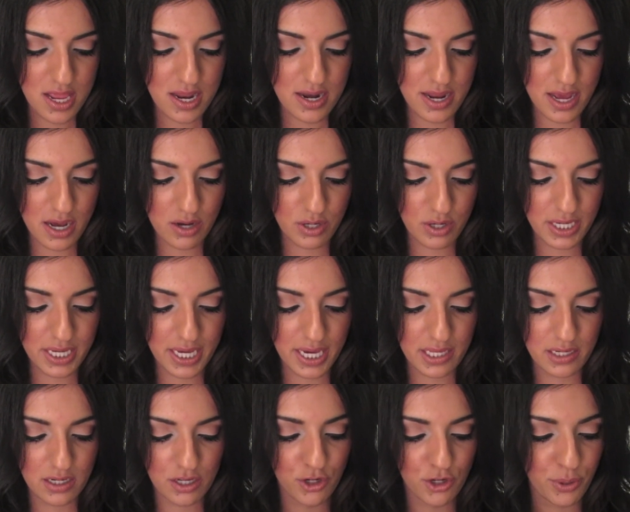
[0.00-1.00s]
Now,
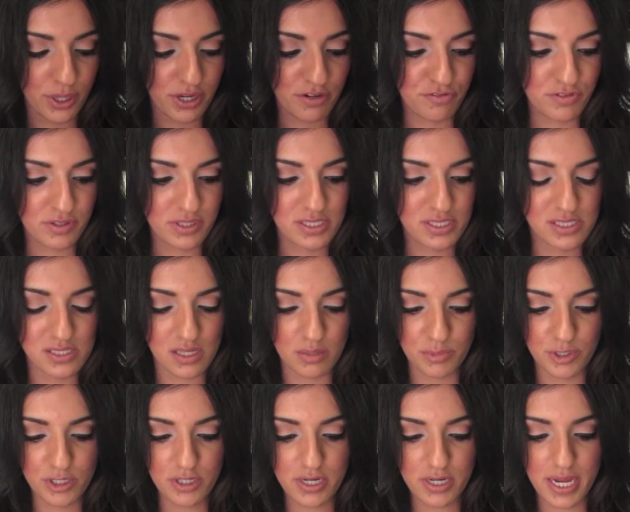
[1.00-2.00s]
again, great for the
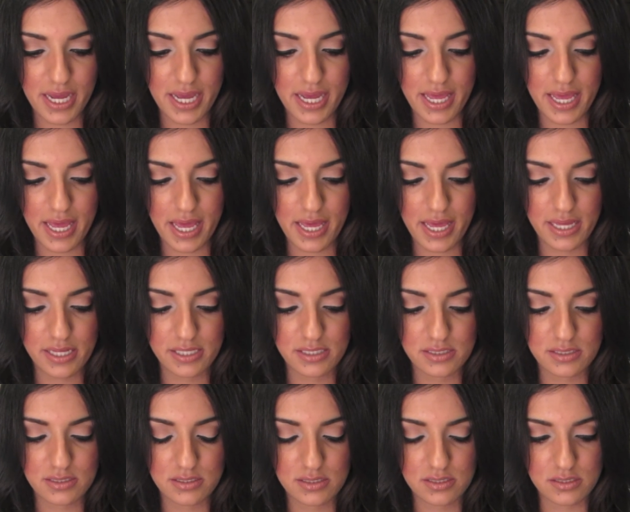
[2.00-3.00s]
summer,
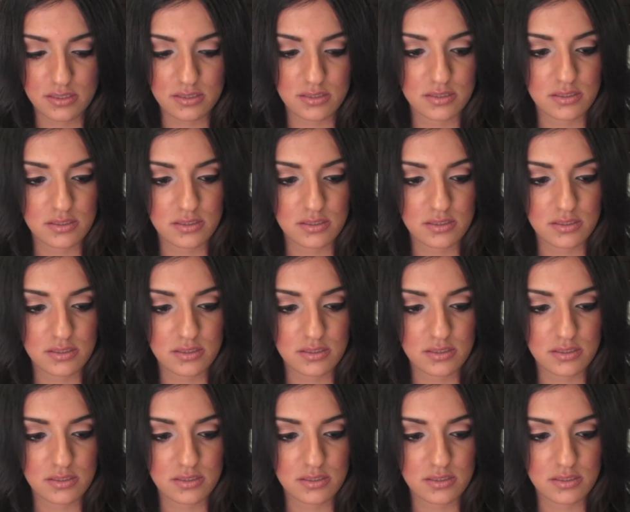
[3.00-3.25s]
and